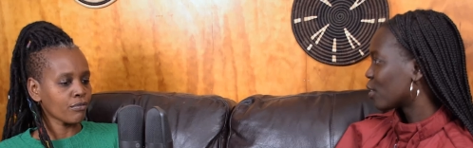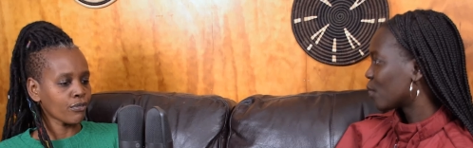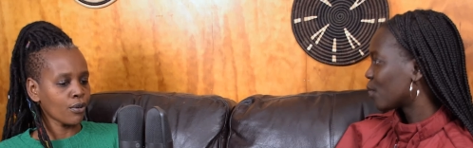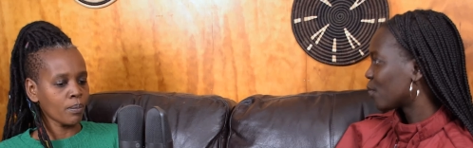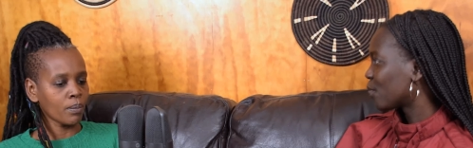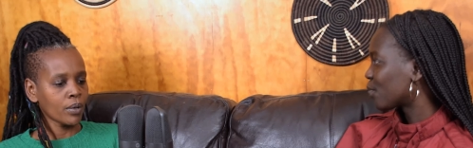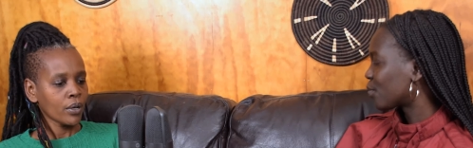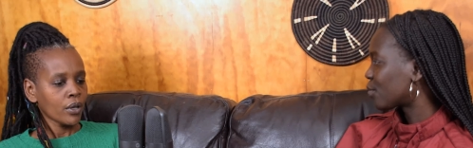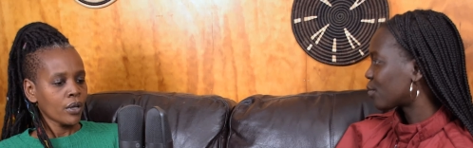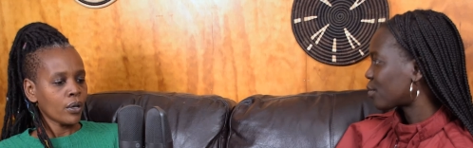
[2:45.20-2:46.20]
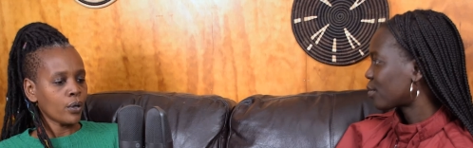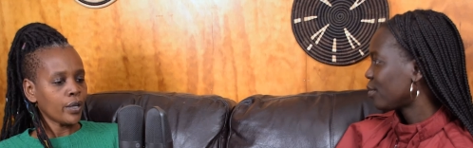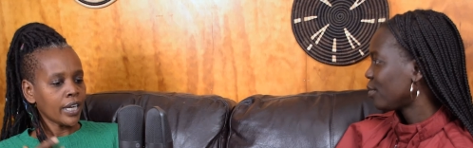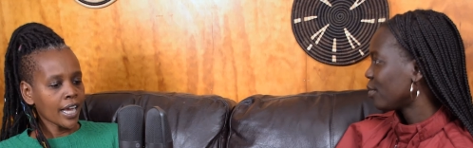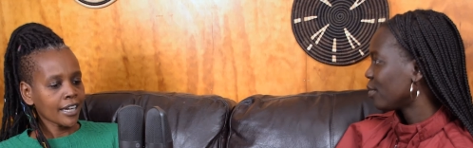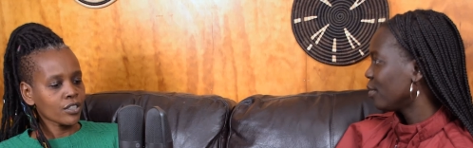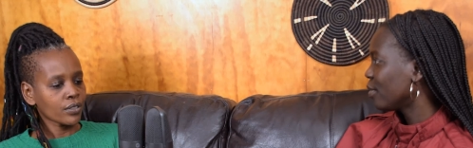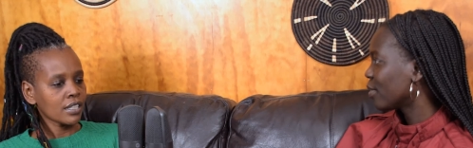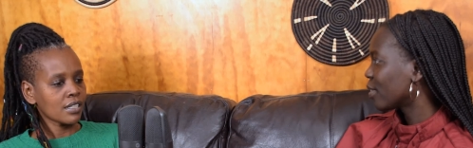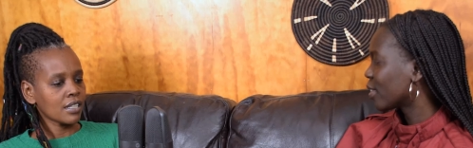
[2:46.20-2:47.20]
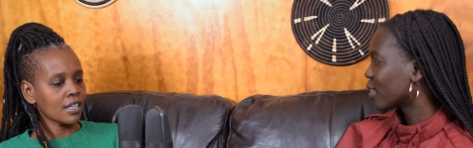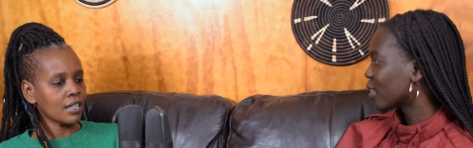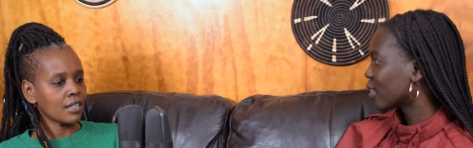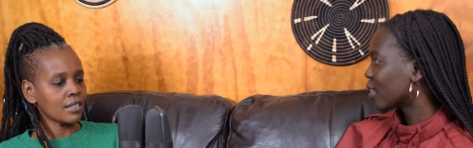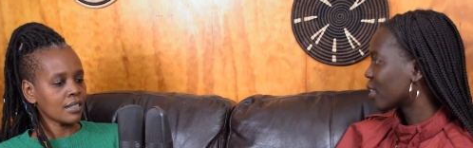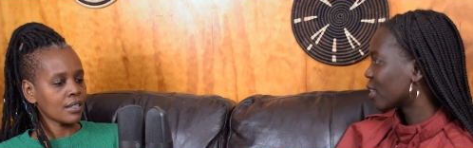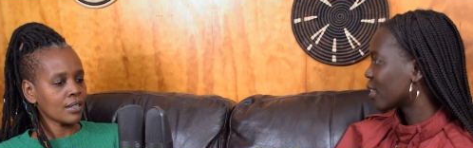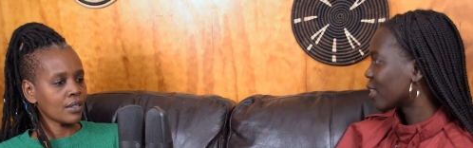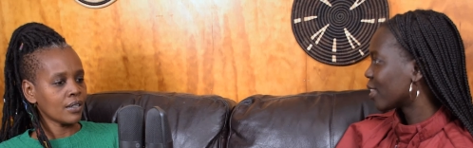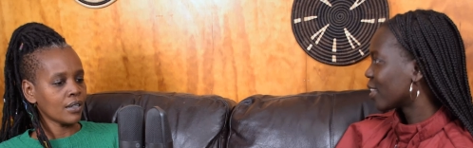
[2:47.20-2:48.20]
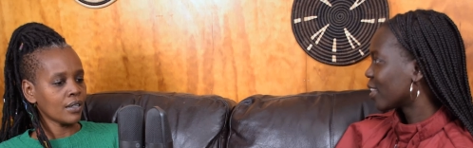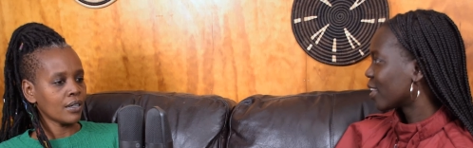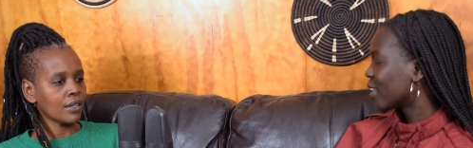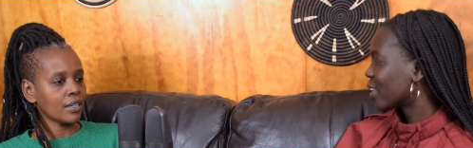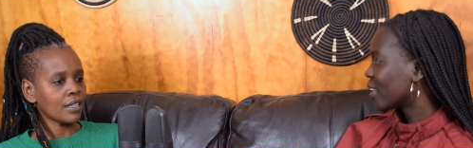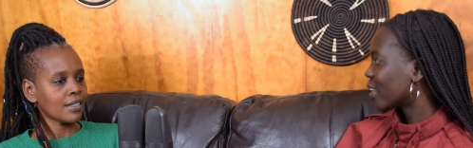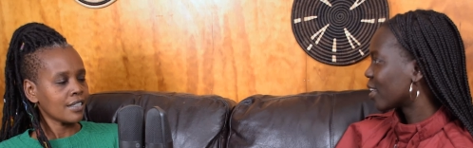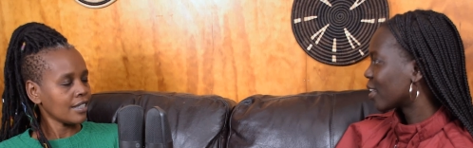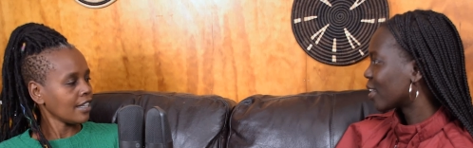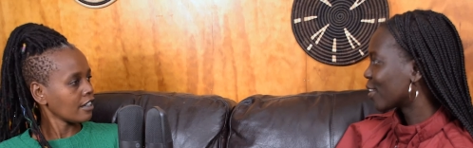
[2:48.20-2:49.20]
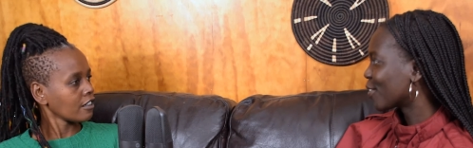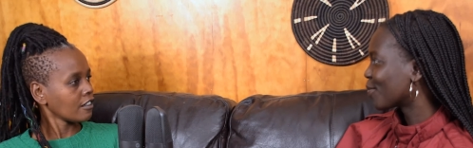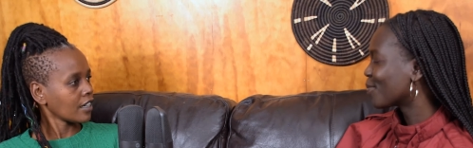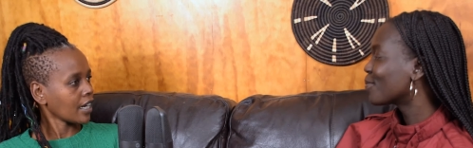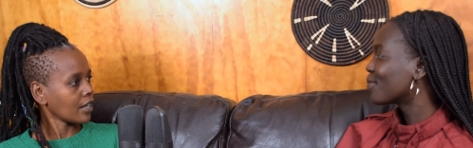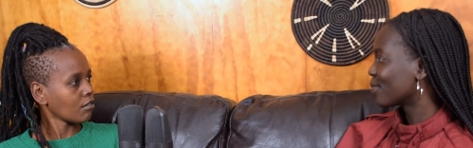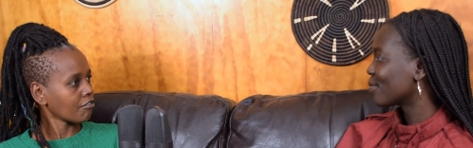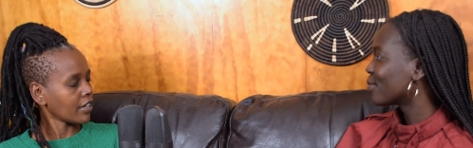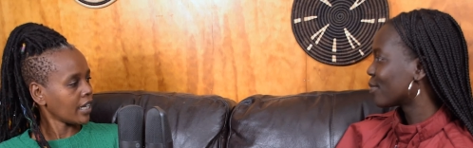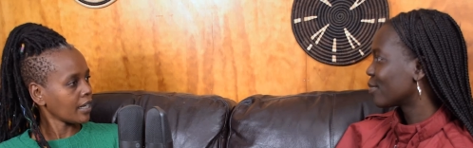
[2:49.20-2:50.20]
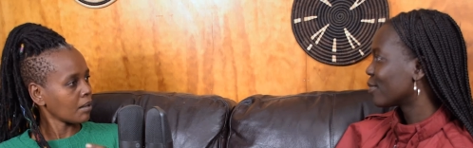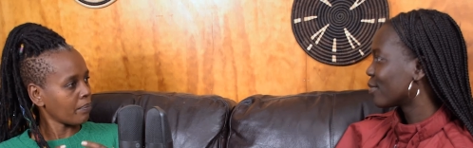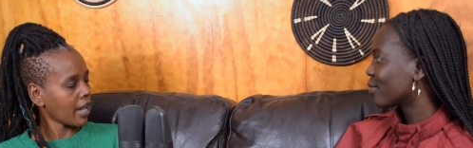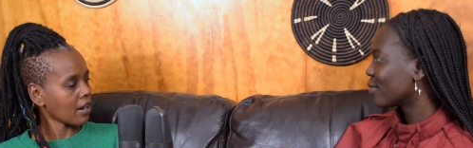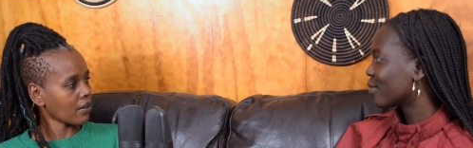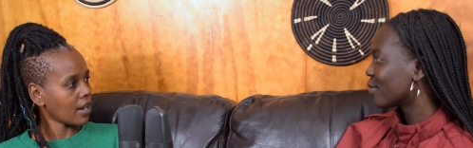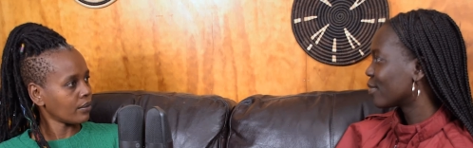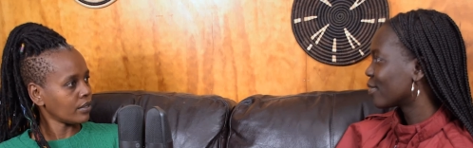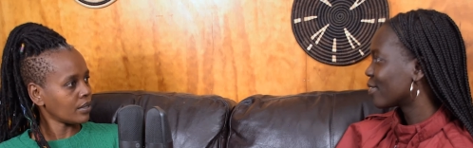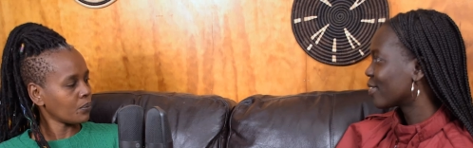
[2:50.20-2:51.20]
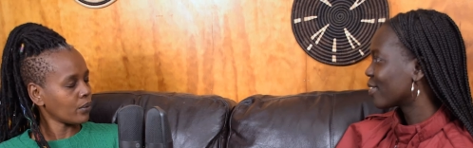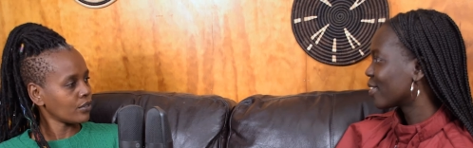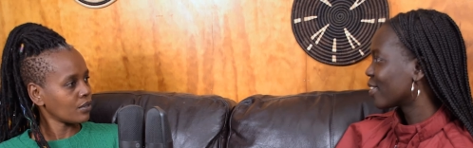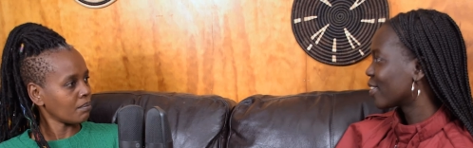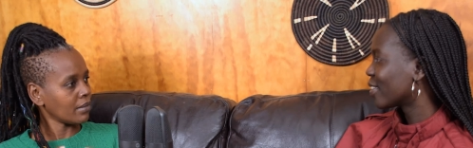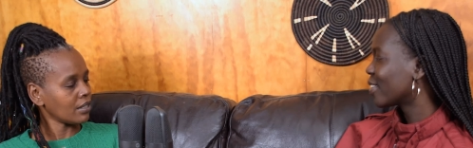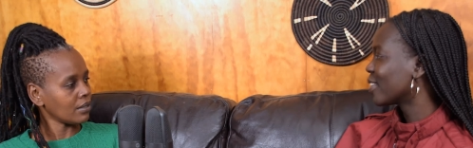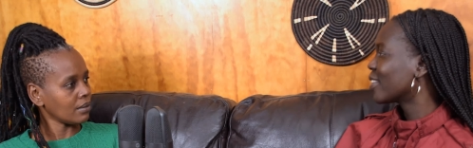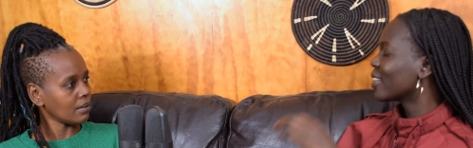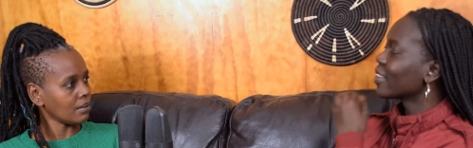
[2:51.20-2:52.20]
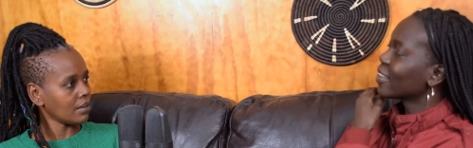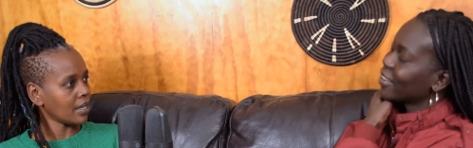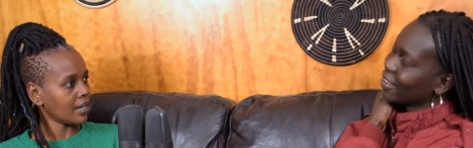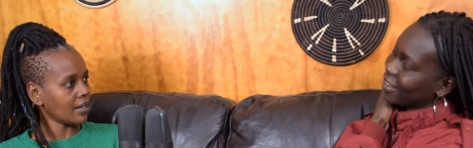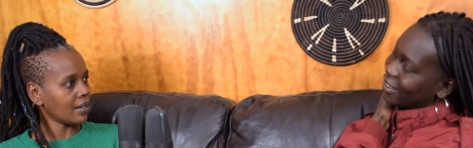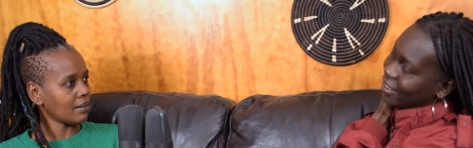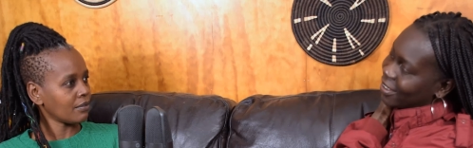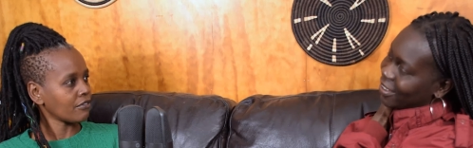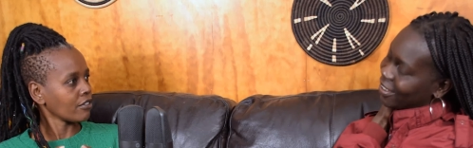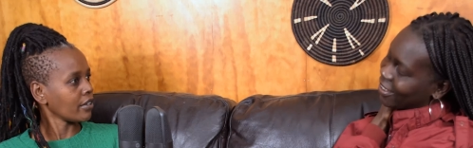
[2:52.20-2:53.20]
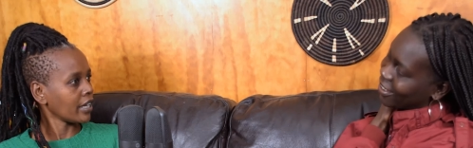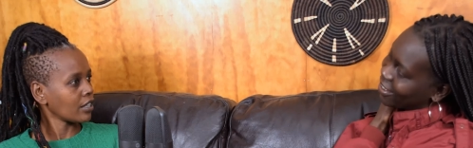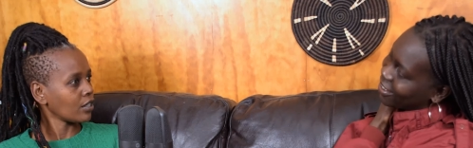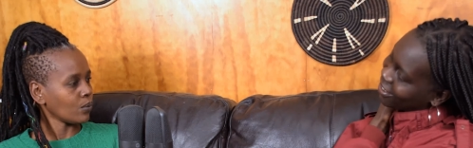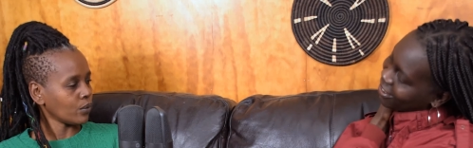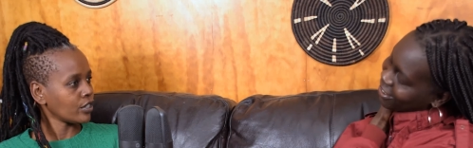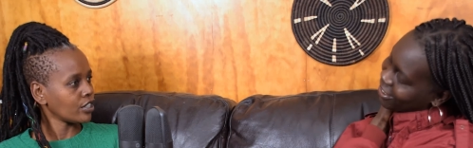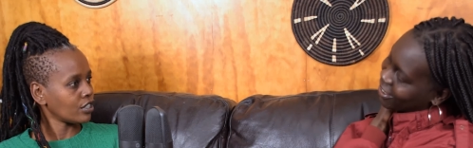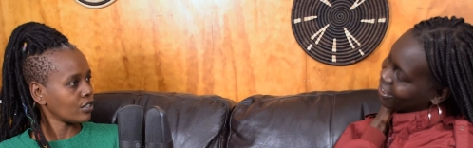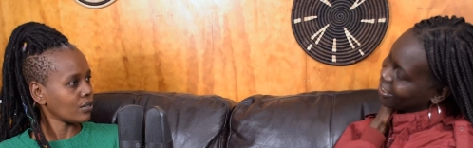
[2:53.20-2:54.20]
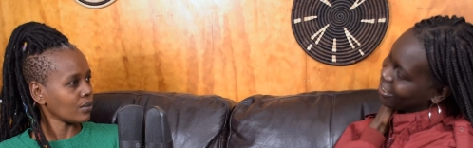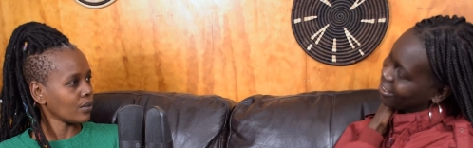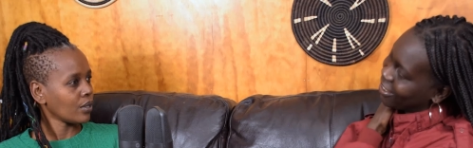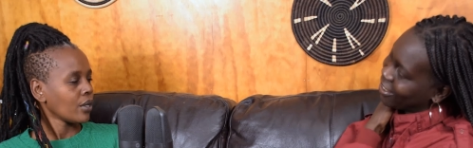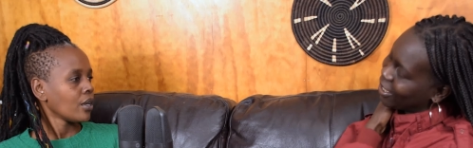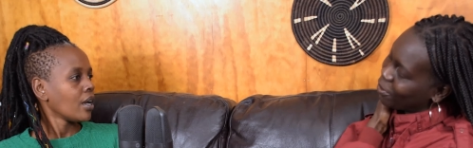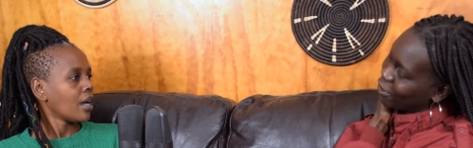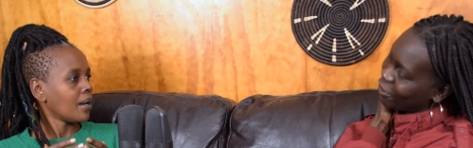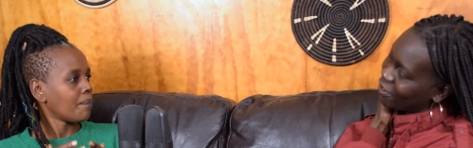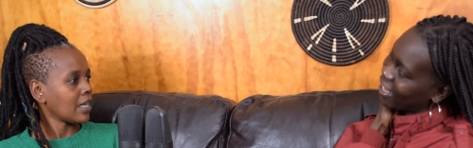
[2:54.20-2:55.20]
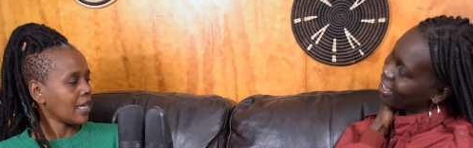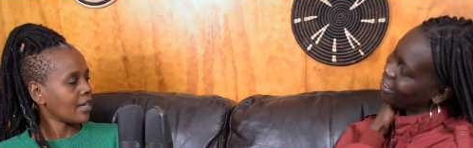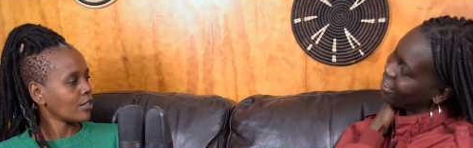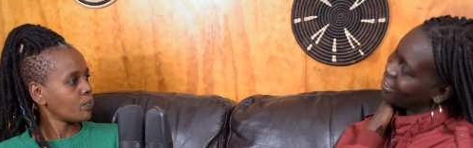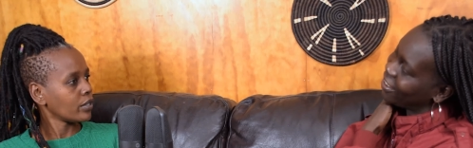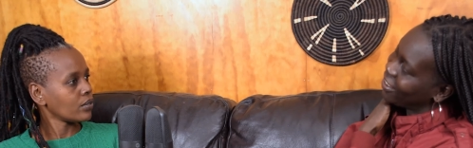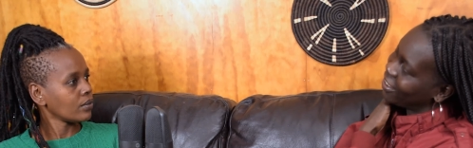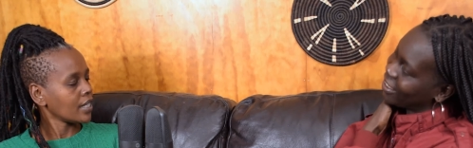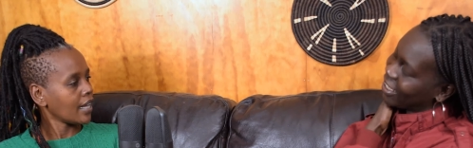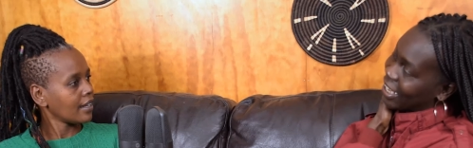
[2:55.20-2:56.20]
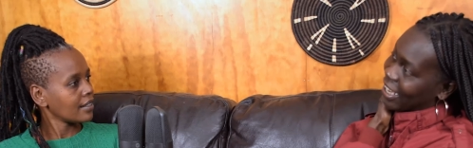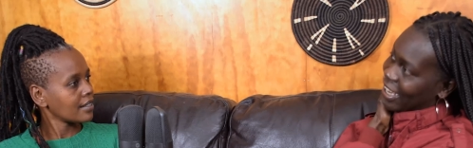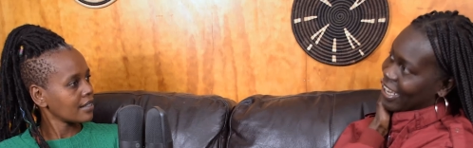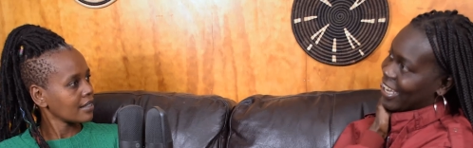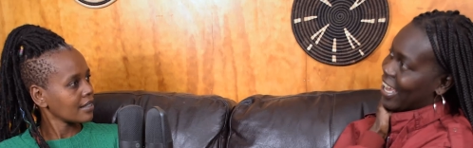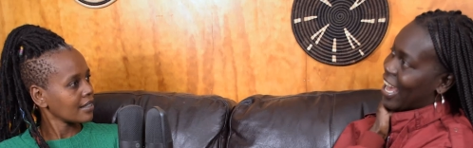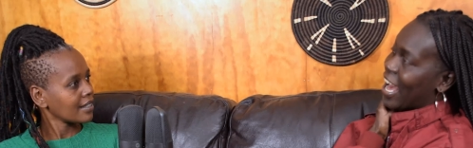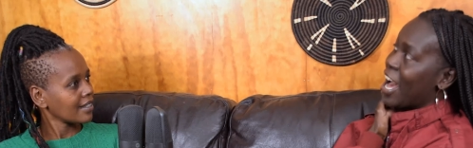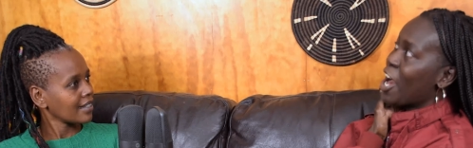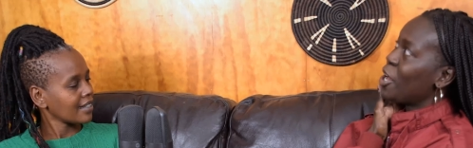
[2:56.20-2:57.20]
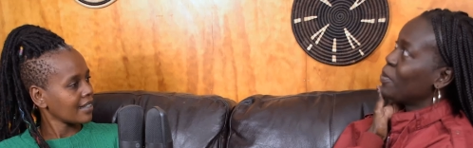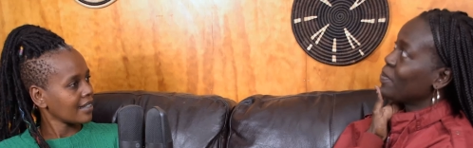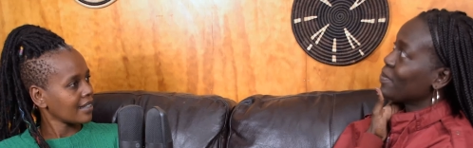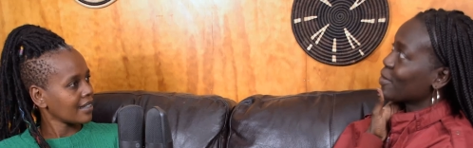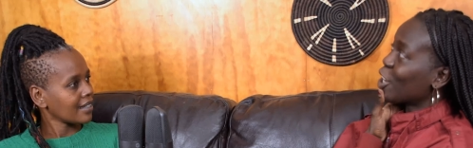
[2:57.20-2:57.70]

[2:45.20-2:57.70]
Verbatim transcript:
Speaker 1: from uh, an actress and uh, uh, a singer kind of like background, what made you uh, feel like you wanted to to uh, pursue that? Yeah, to pursue that.
Speaker 2: Um,